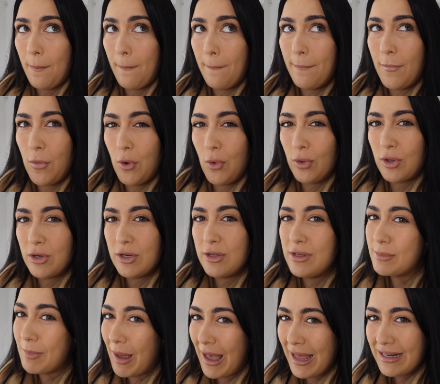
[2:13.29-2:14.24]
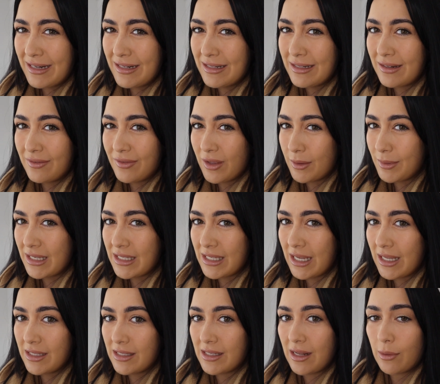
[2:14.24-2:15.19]
more than you spend, if that makes
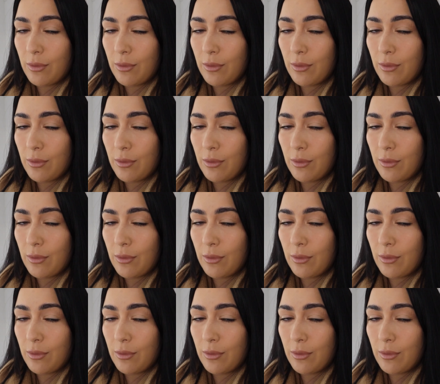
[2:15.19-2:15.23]
sense,